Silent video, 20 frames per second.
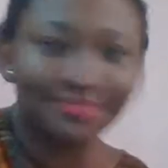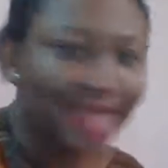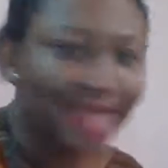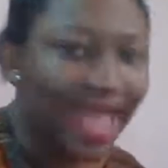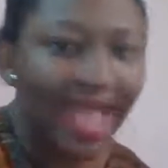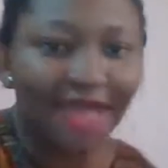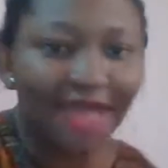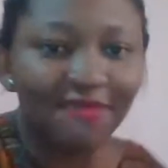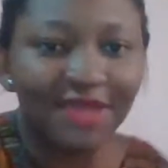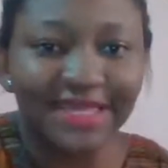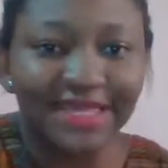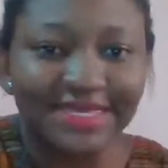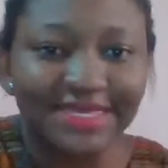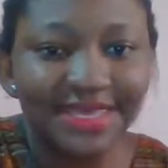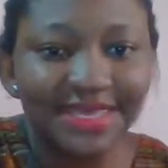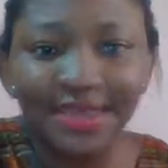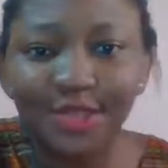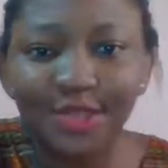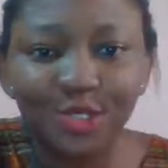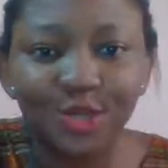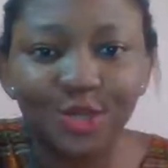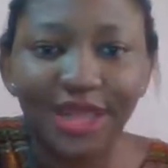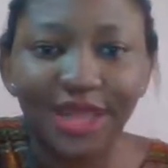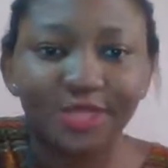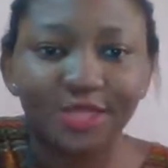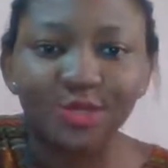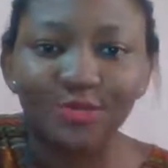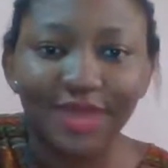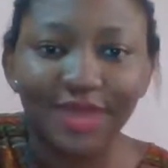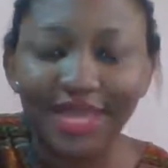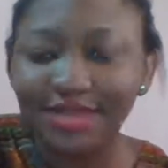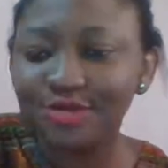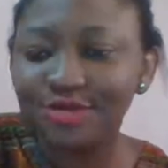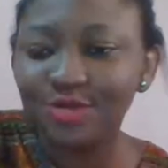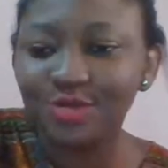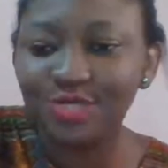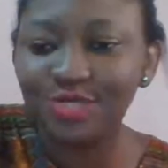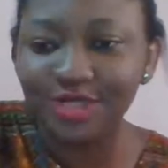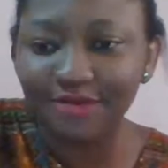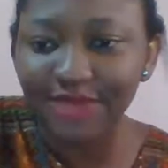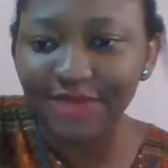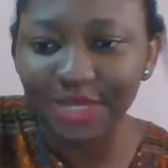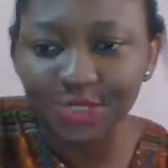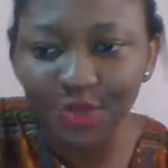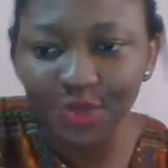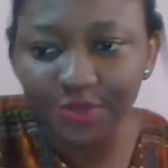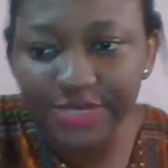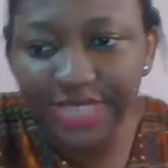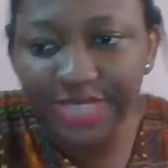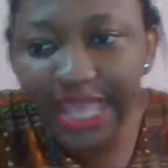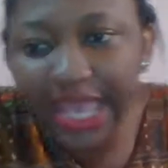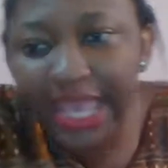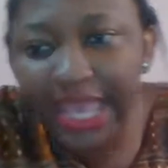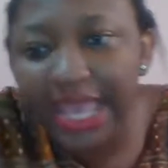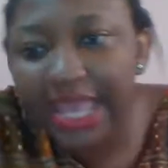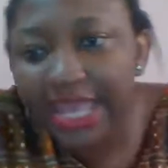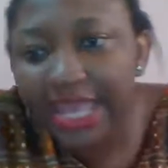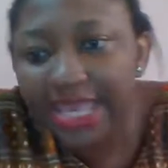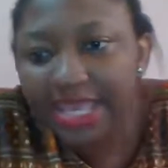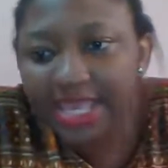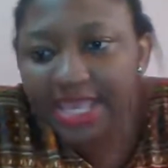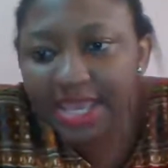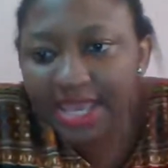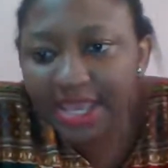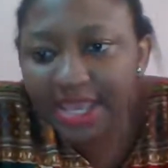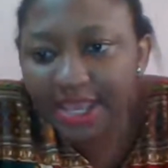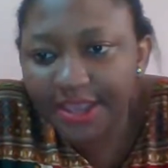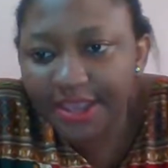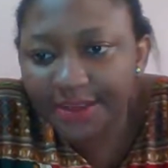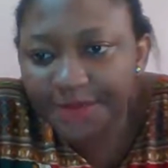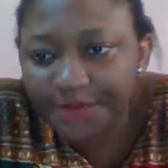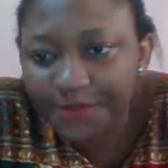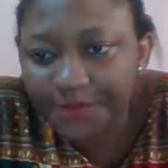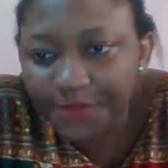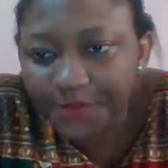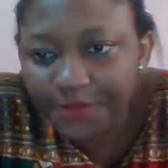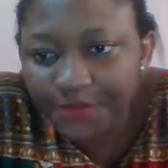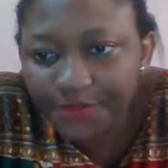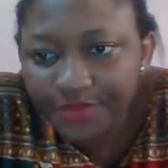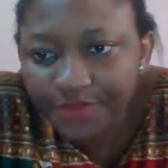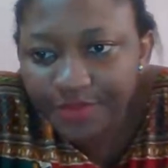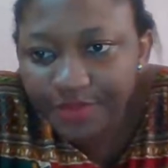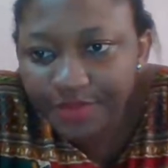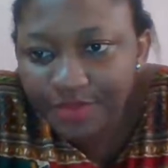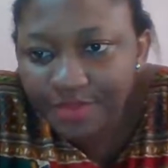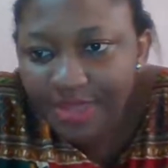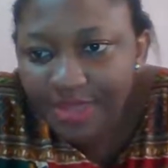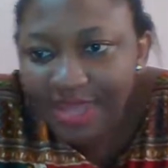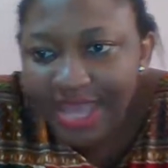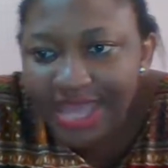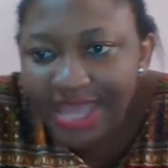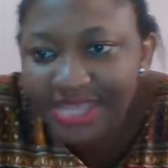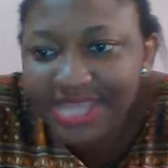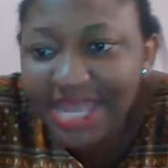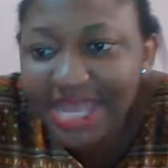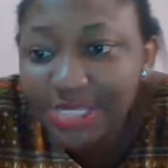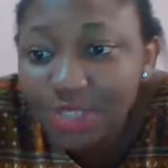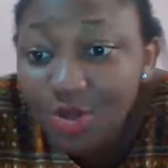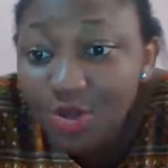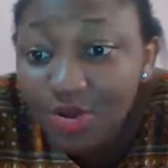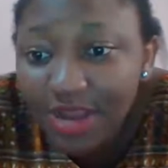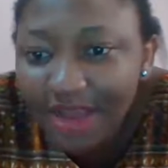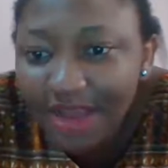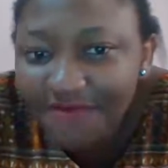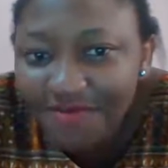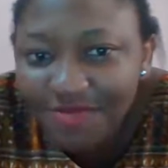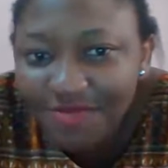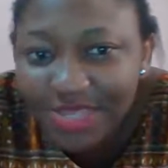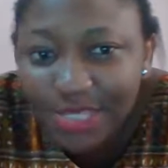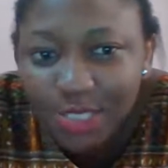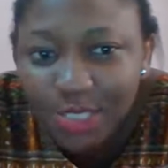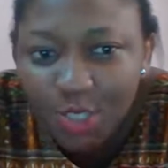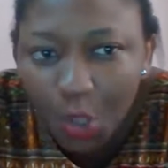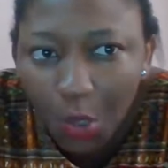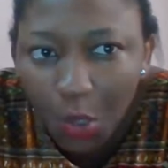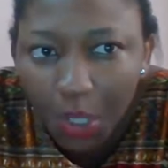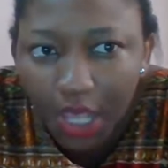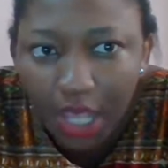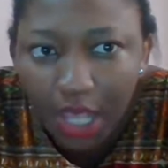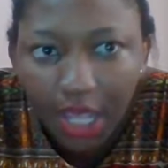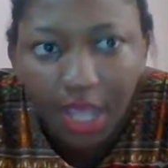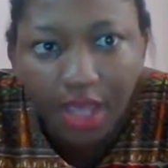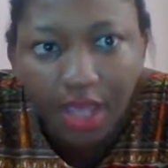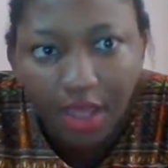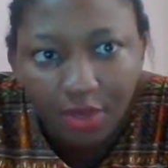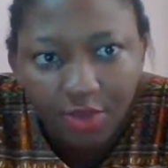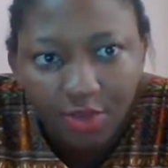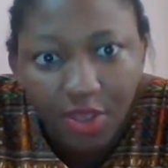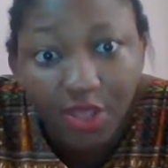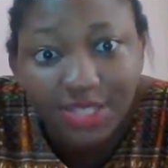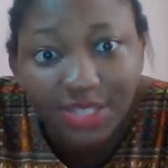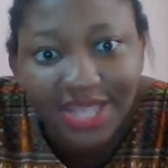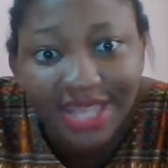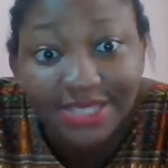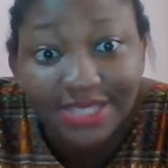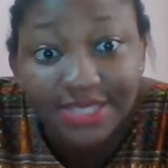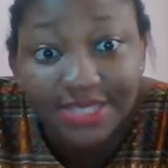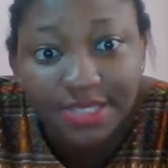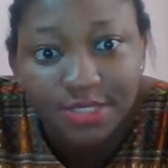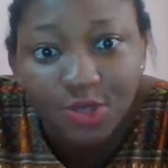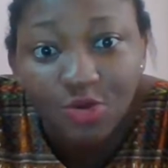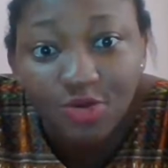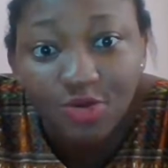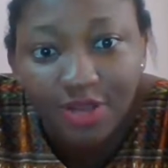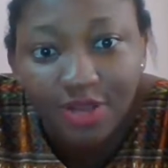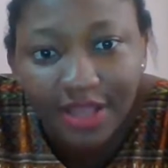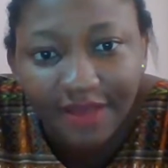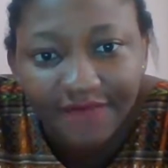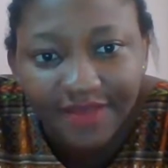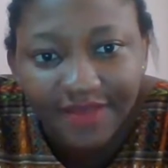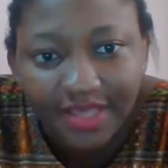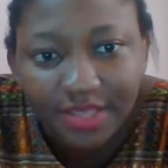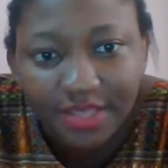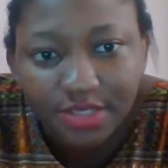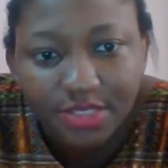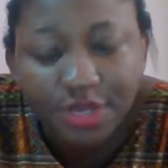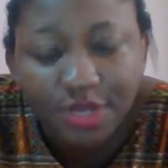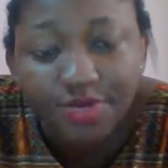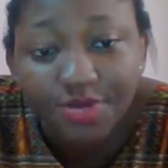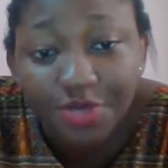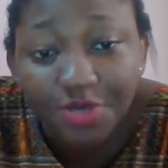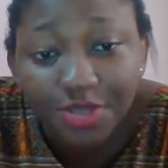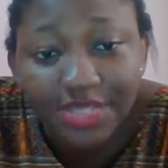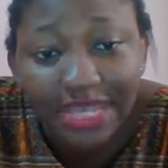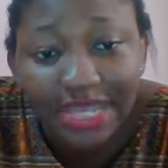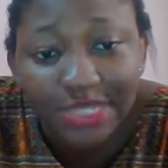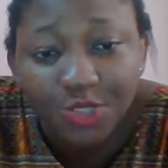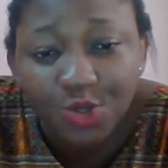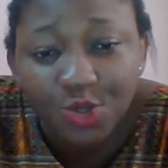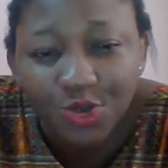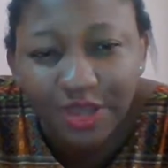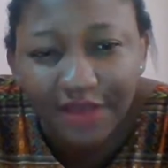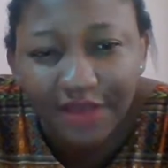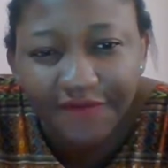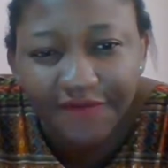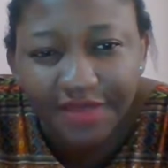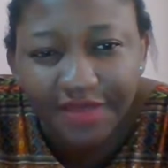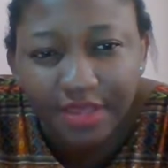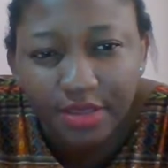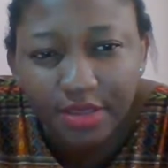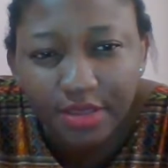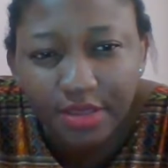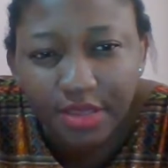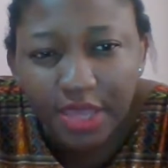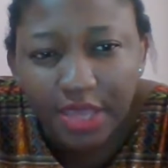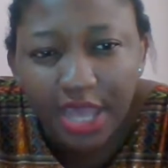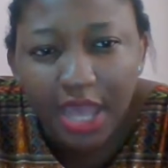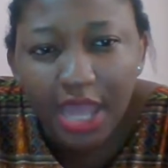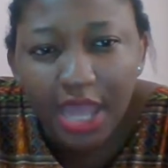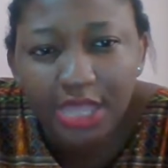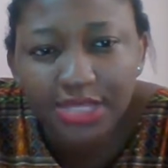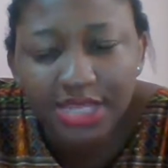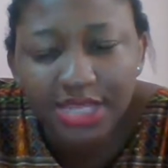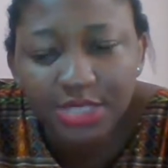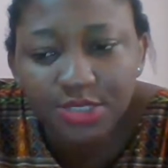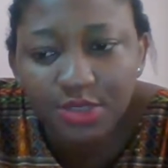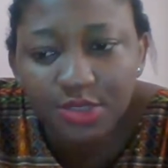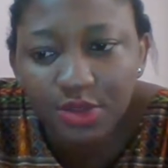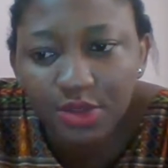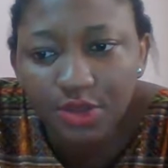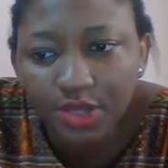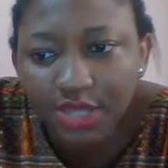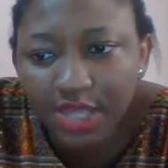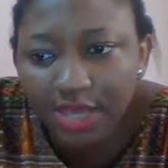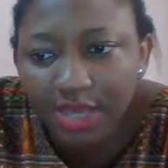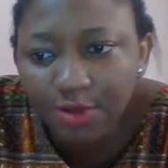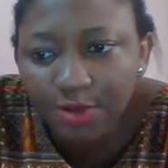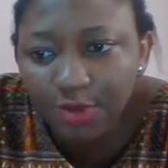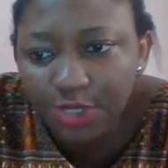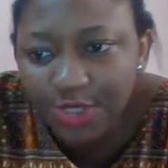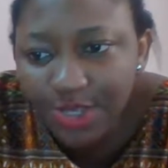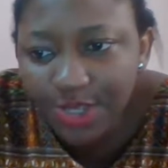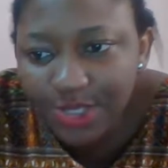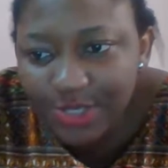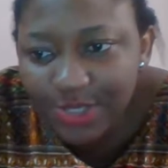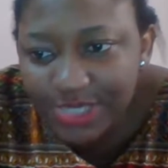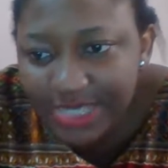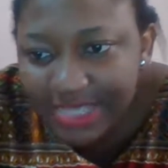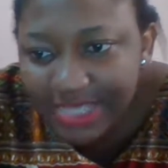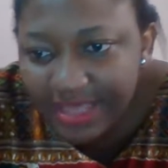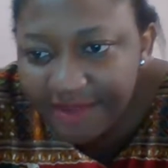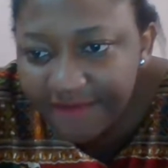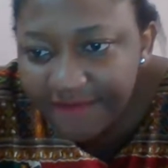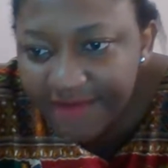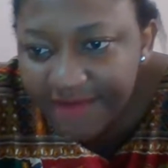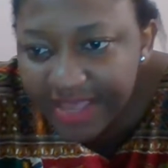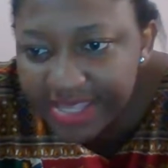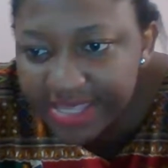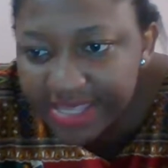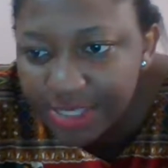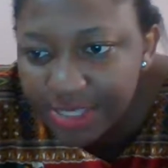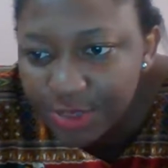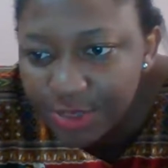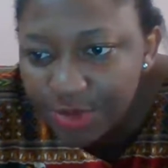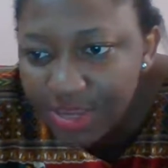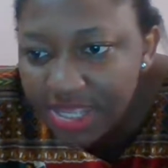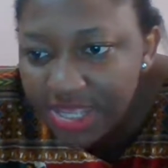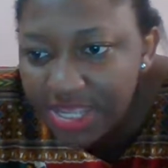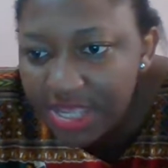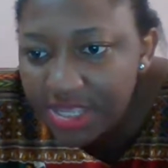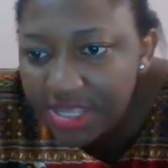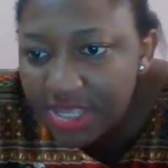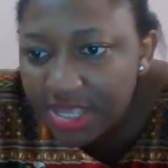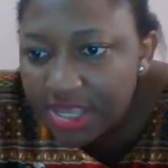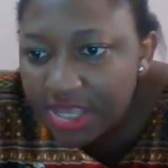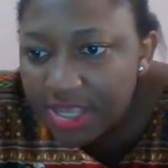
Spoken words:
I went to go and do my own drama something. Yeah. I danced choreography with this song. We all danced this choreography. Sorry, we all danced choreography. Another song was going to say that Faith. It's raining.